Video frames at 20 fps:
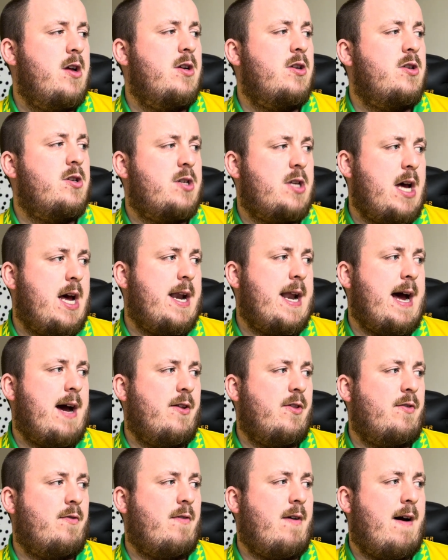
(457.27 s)
Cernat
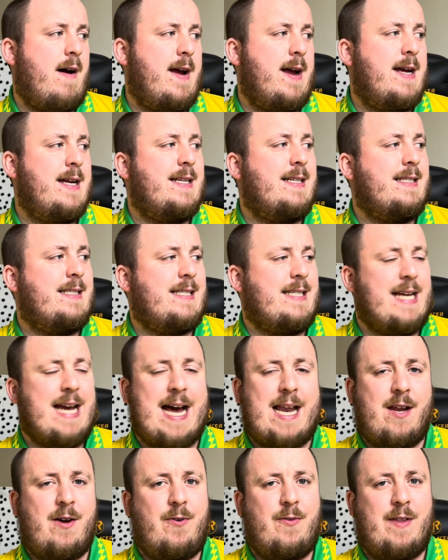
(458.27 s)
on the right,
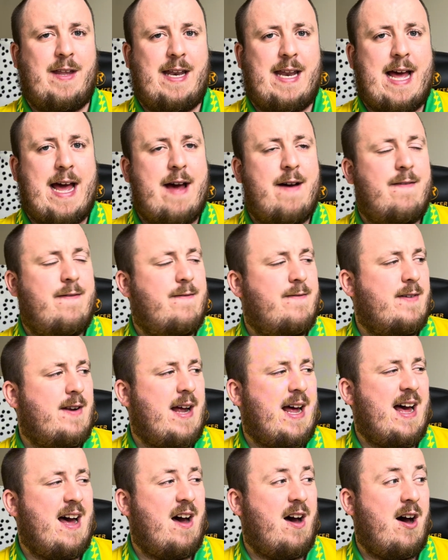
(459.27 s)
Diallo on the left.
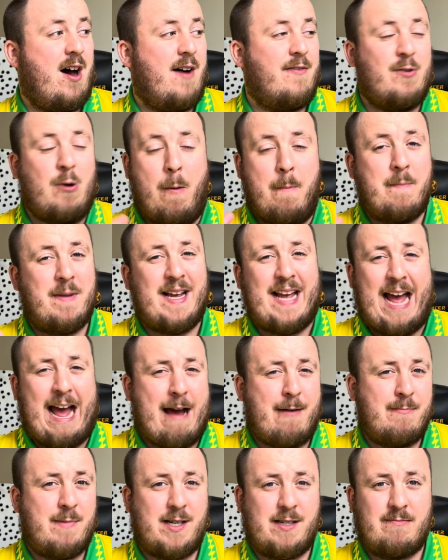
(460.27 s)
I've gone
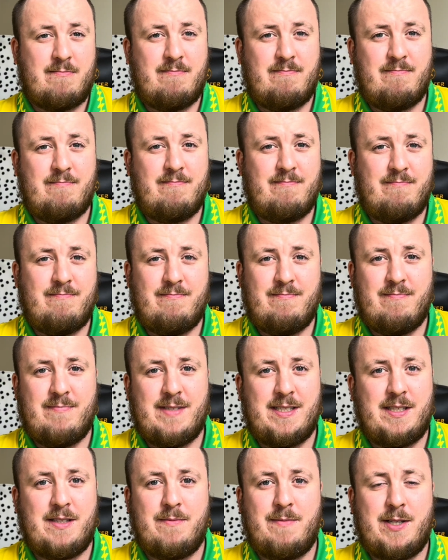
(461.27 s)
McCammah
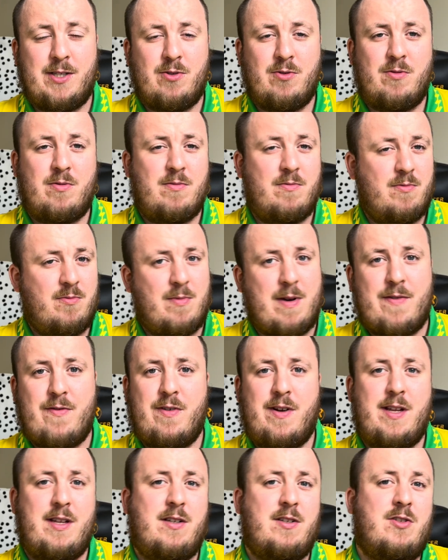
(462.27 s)
in the middle, whether
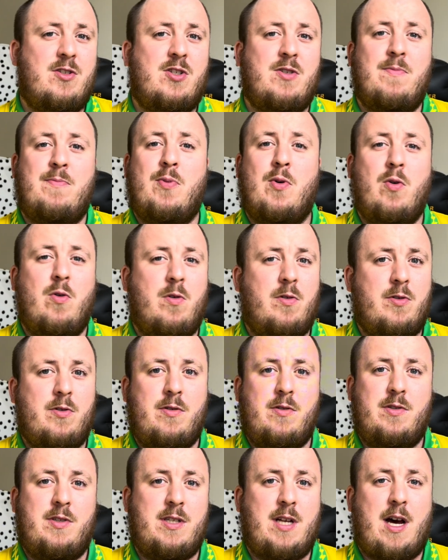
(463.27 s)
he can support
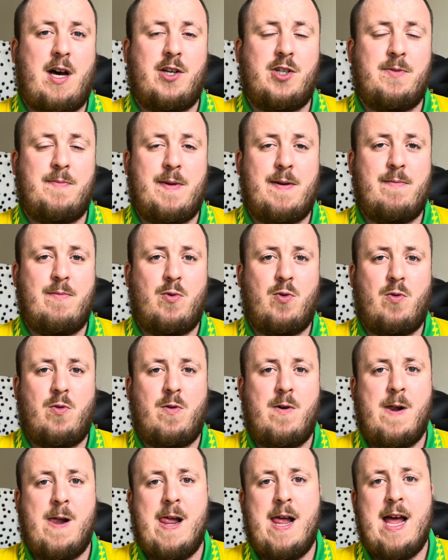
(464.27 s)
Sarge a bit more.
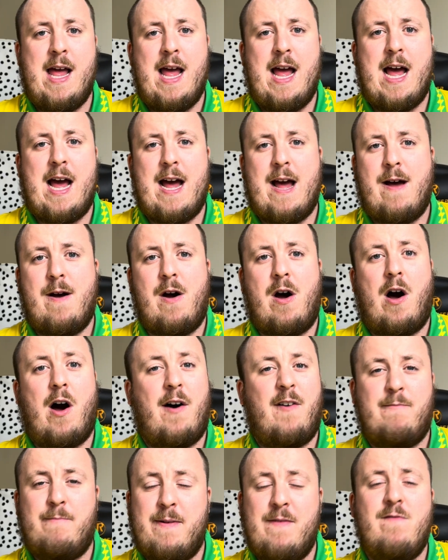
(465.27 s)

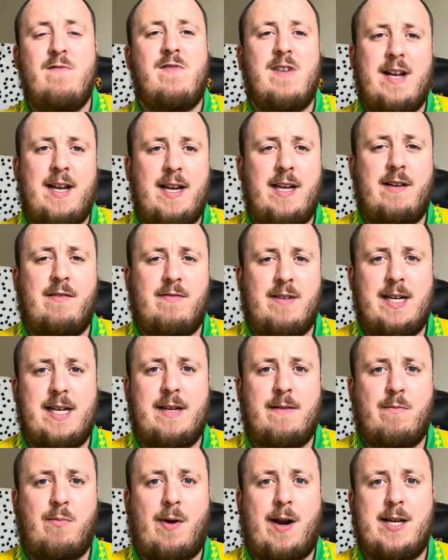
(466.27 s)
I've been really, really
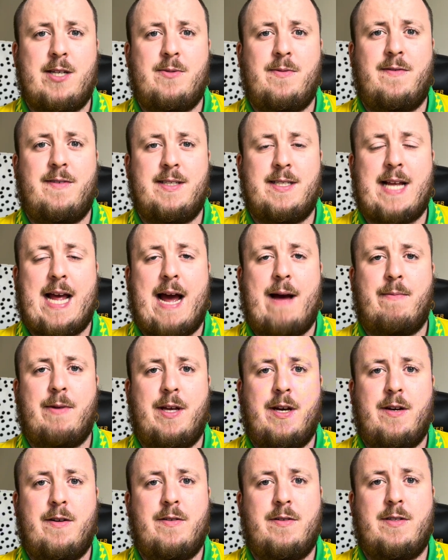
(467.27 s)
impressed with his
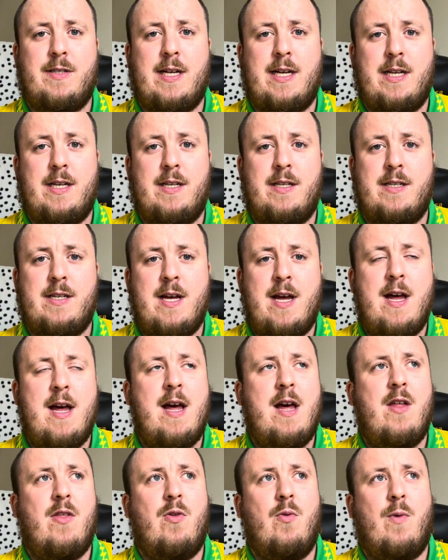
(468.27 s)
cameos and
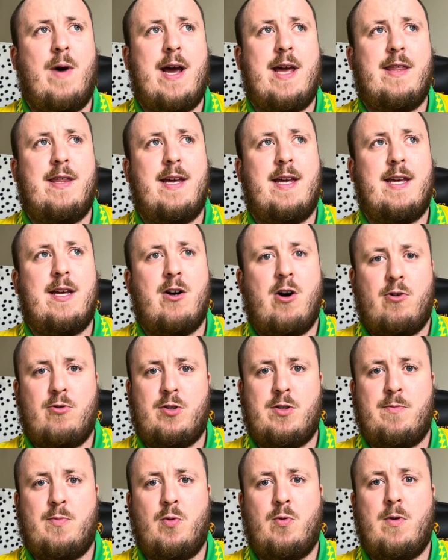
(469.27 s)
the way that he holds
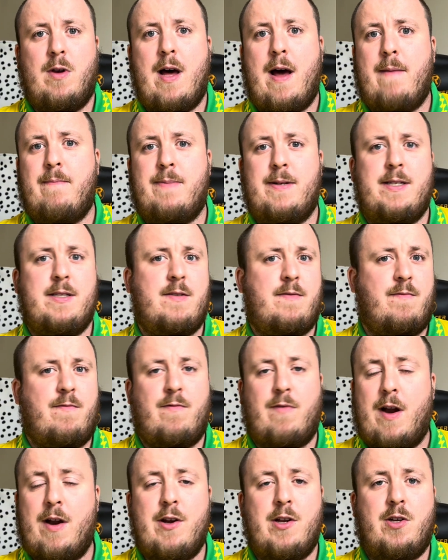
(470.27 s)
the ball up. He's
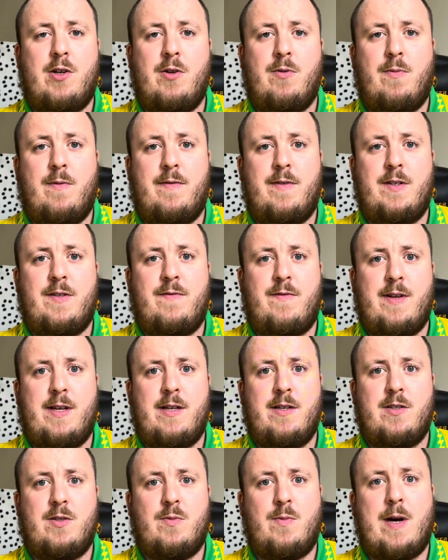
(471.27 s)
very good with his feet
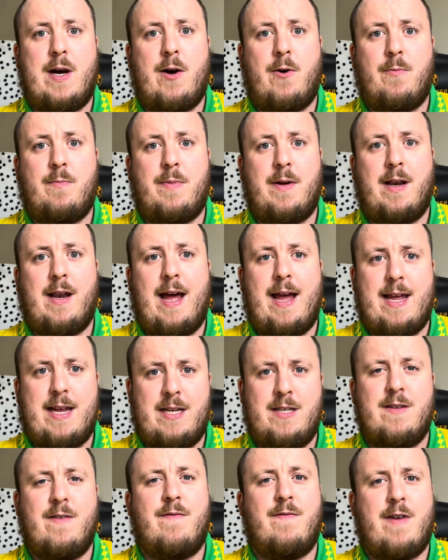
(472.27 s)
as well, but like
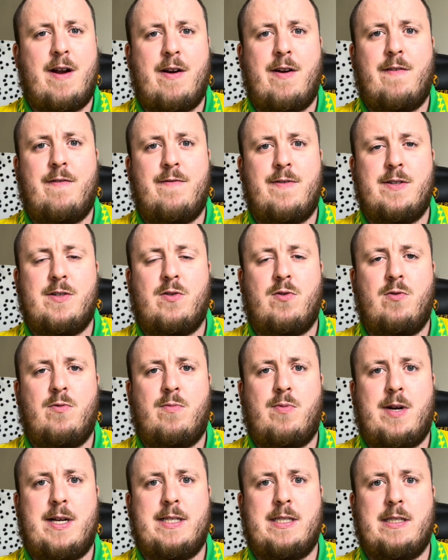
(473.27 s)
he's a very physical
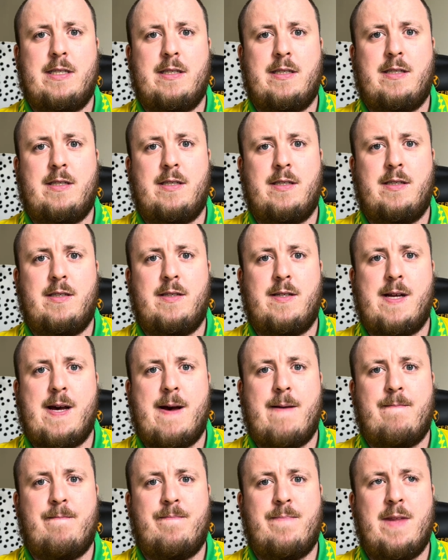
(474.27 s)
presence. And
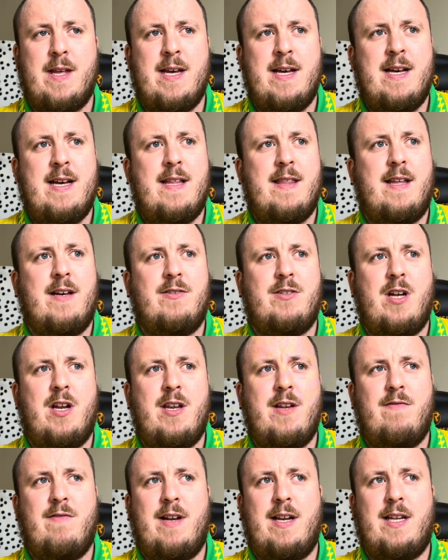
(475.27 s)
there was
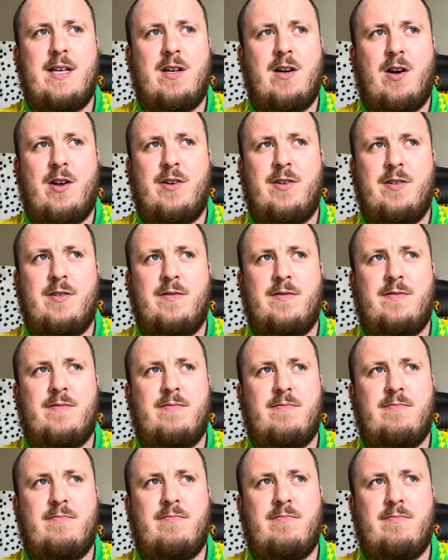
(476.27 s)
only really kind of
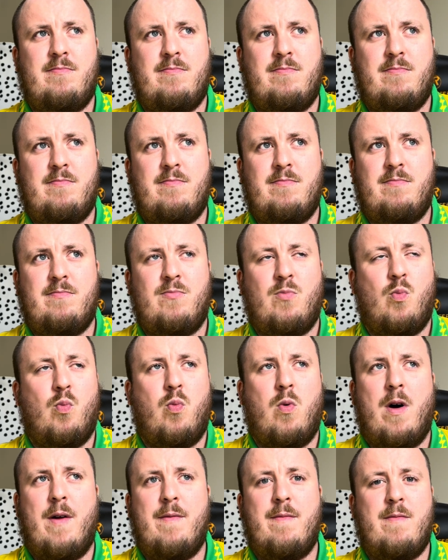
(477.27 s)

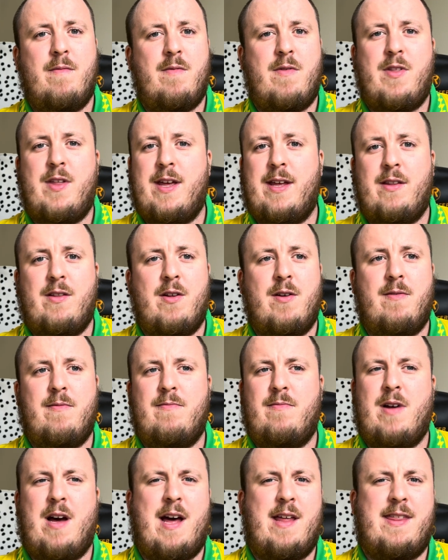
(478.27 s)
one thing that
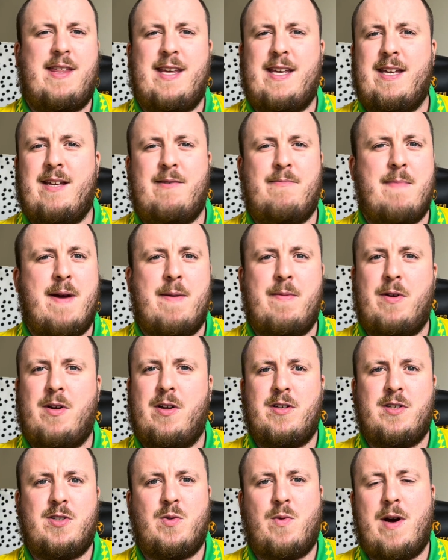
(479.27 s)
I think he maybe
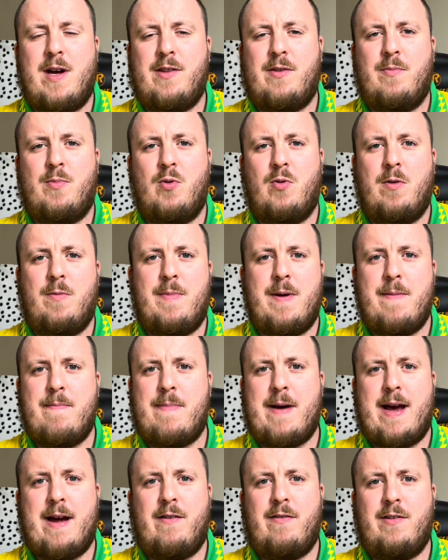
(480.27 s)
squared the ball a bit
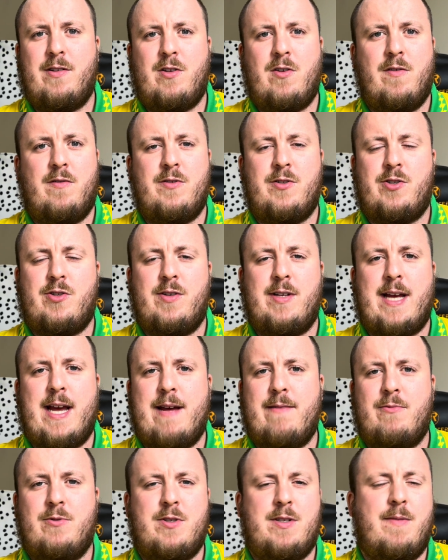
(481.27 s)
better in the Coventry
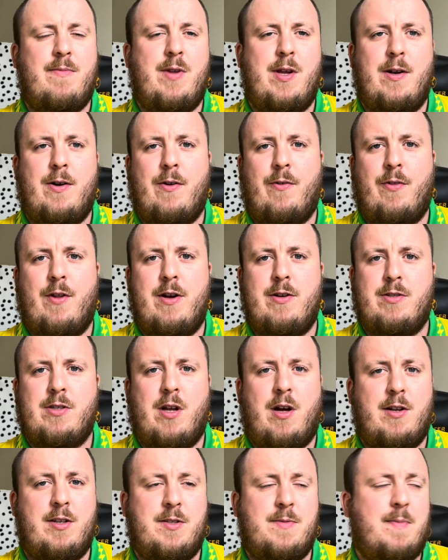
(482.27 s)
game or something along those
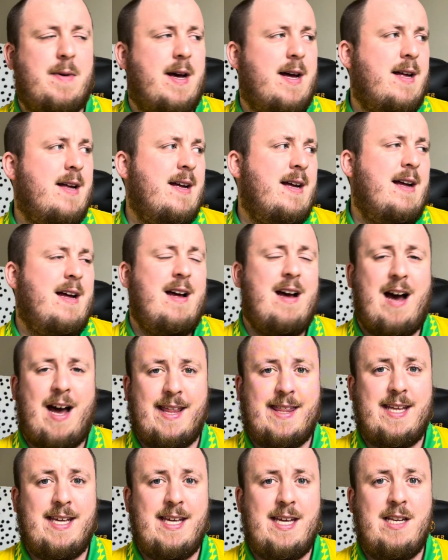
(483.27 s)
lines. But I
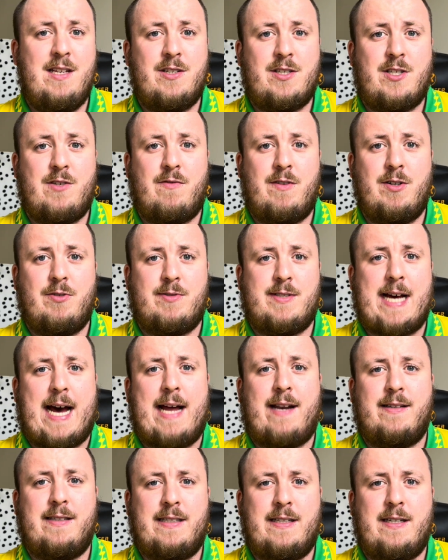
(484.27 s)
think he looks a real
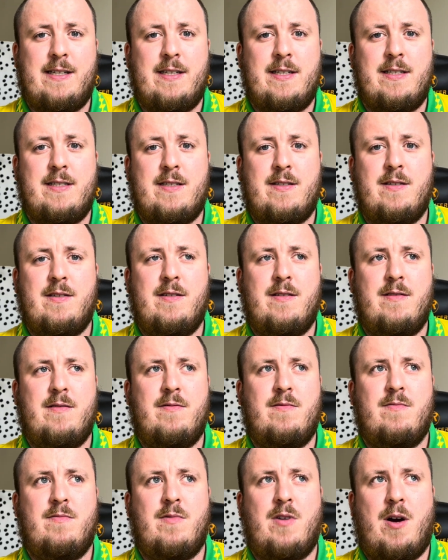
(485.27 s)
talent, and
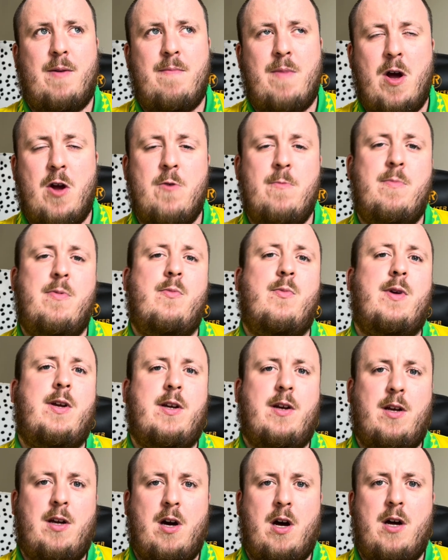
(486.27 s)
I'm hoping we
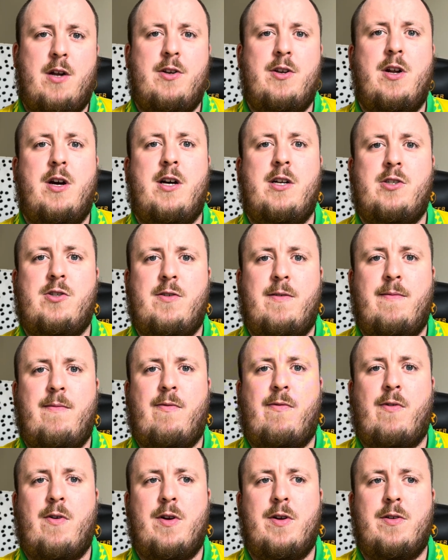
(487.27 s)
can kind of nurture him
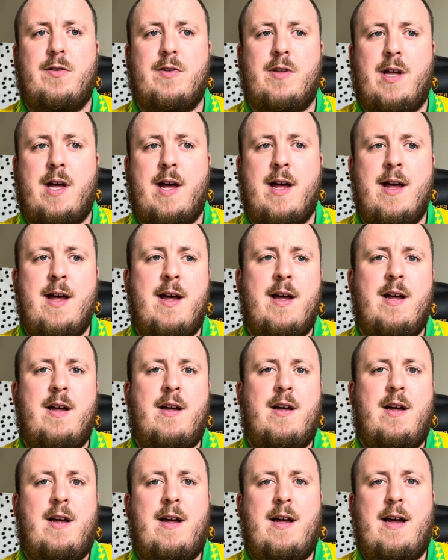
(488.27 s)
through that.
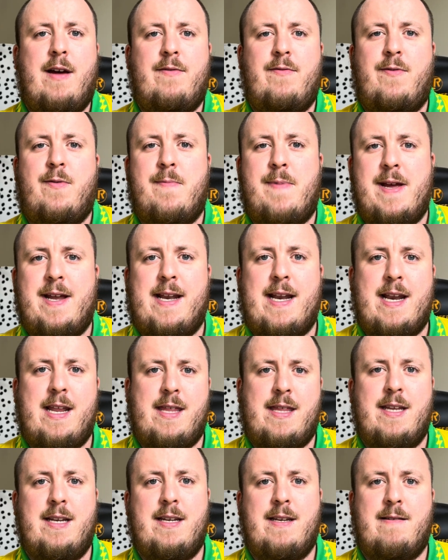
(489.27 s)
Heaven forbid
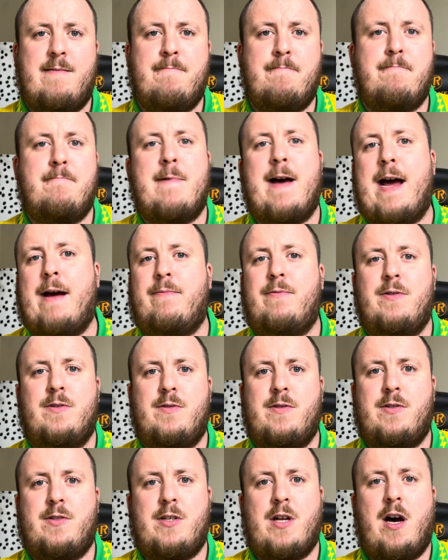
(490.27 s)
anything happens
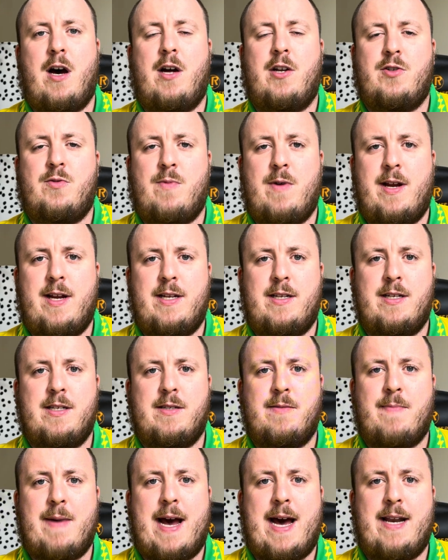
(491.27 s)
with Sarge where he does
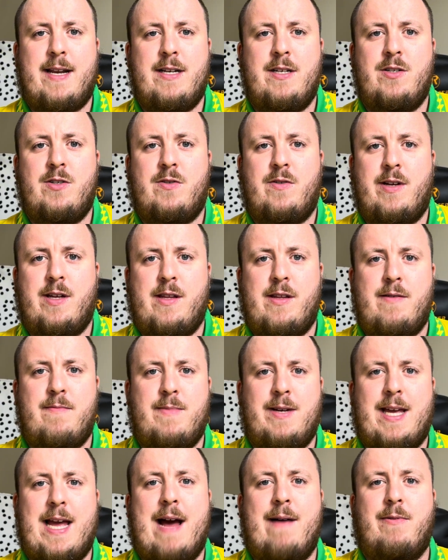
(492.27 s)
a bad injury, that
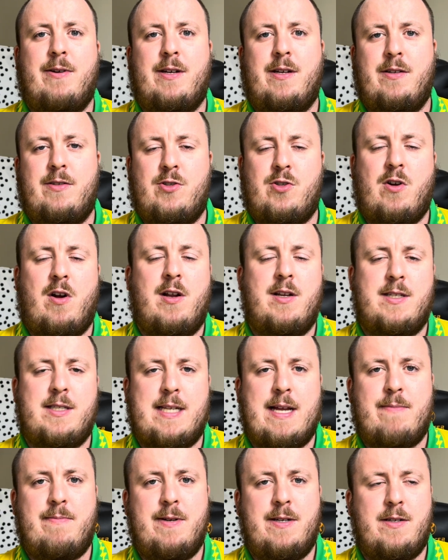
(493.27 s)
McCammah can try and
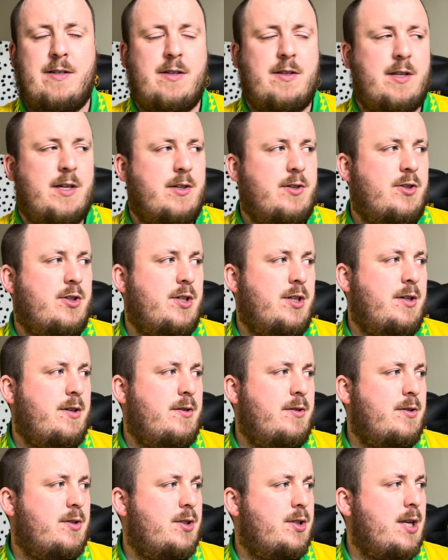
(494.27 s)
step into those
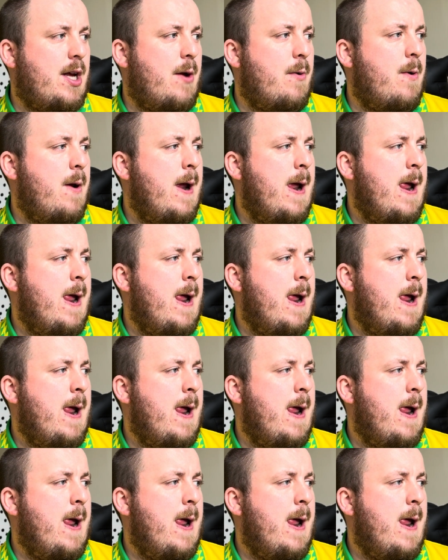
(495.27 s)
shoes. So